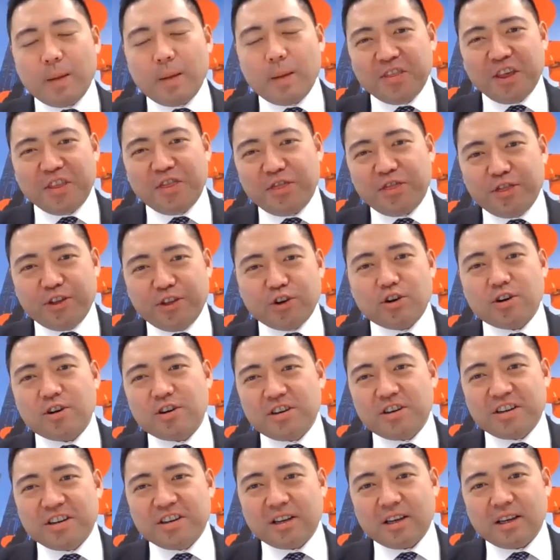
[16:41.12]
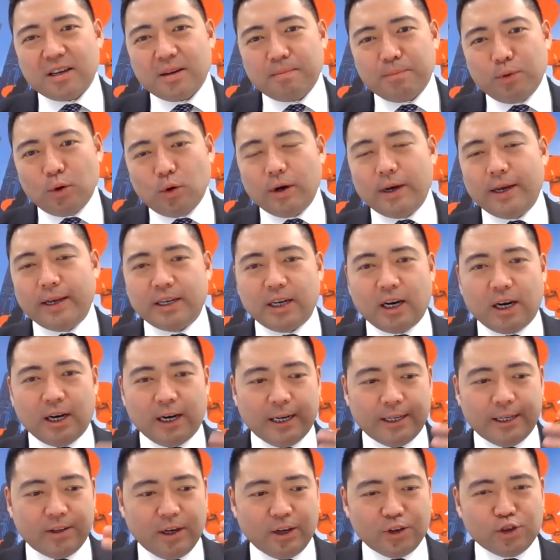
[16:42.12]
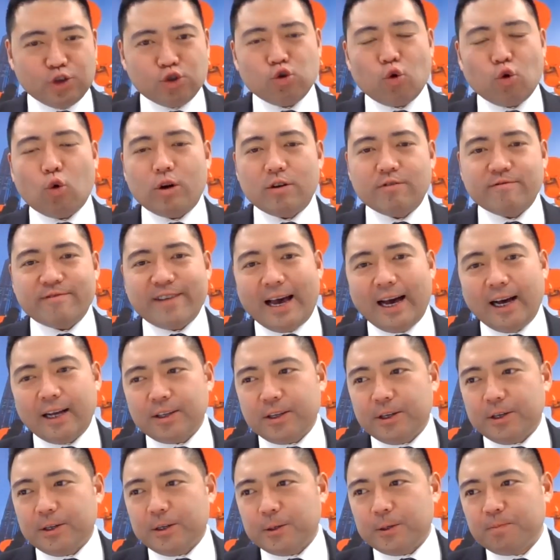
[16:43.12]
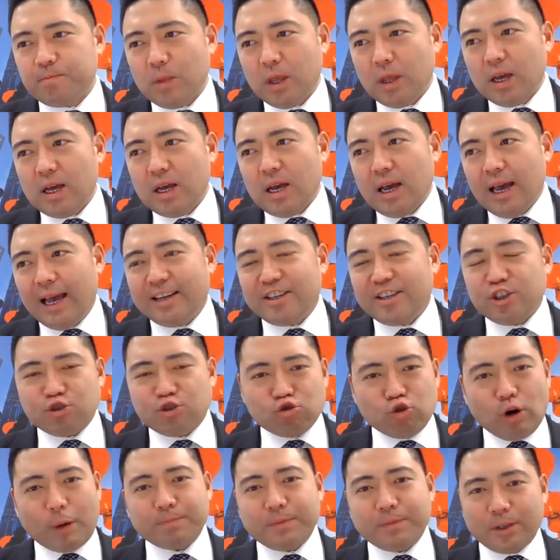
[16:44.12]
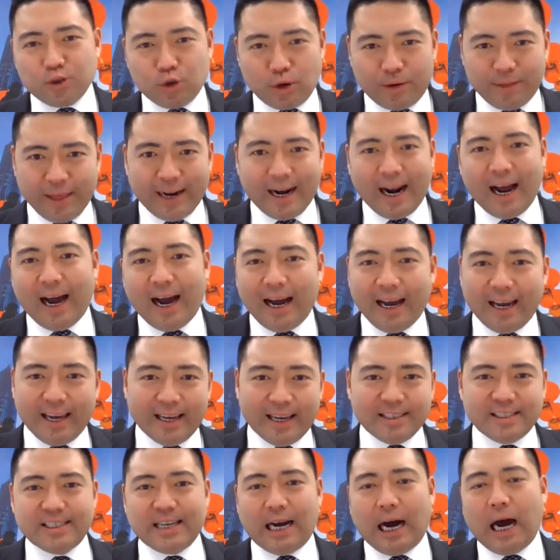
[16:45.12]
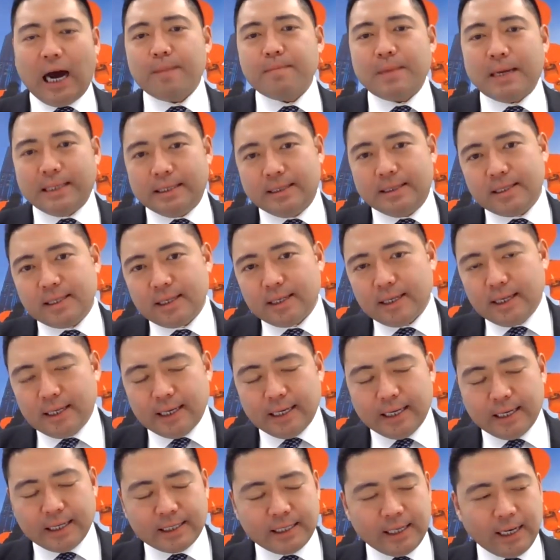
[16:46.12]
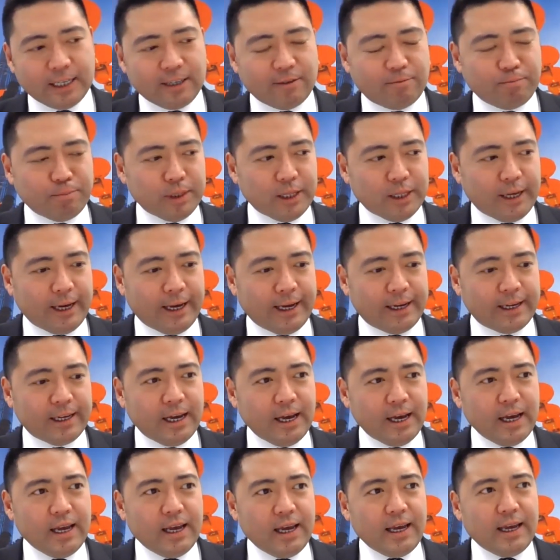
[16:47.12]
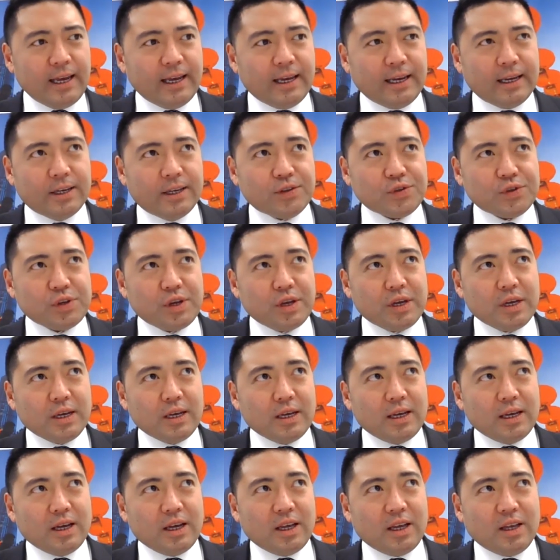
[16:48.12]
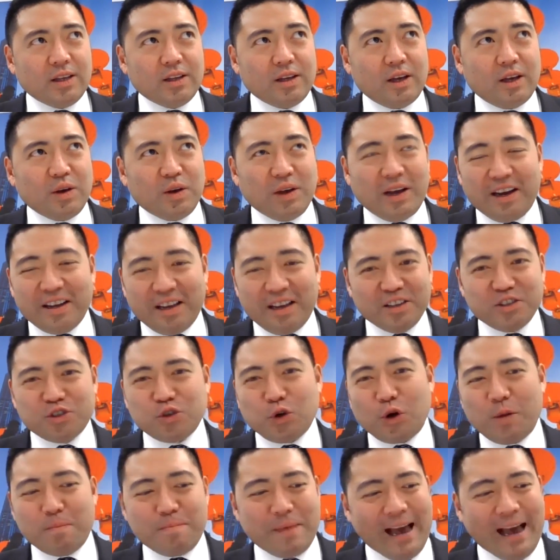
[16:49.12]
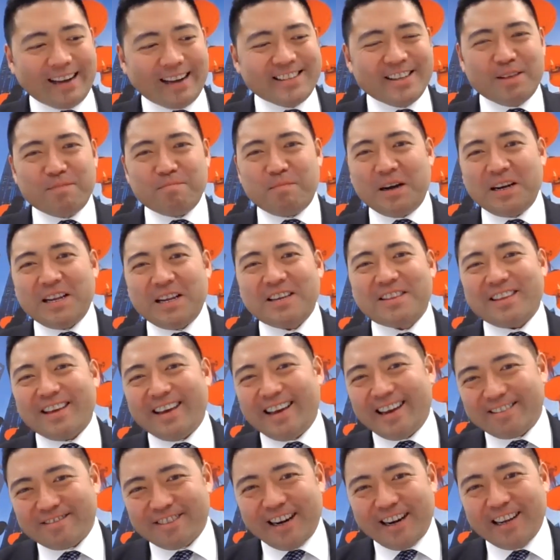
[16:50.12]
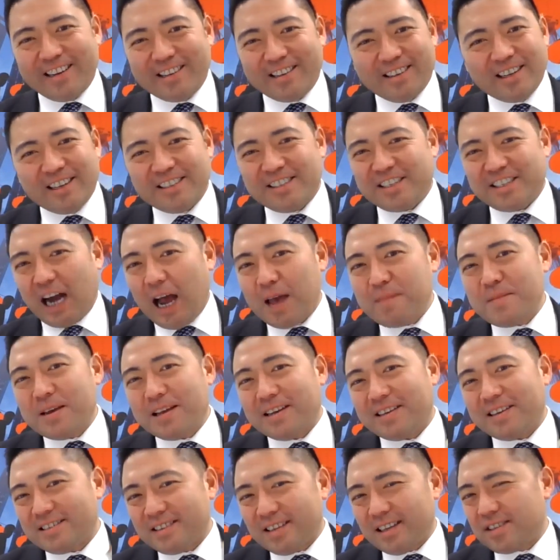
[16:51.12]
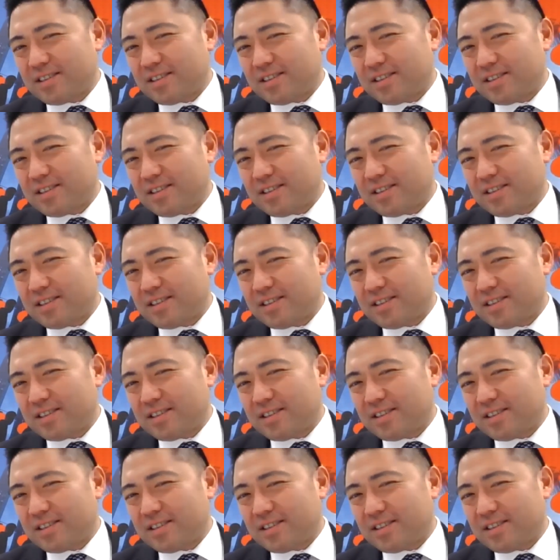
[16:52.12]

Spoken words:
on the third point on a stored value and disrupting sort of that high-end diamond kind of play is sort of back to the money thing, right? A diamond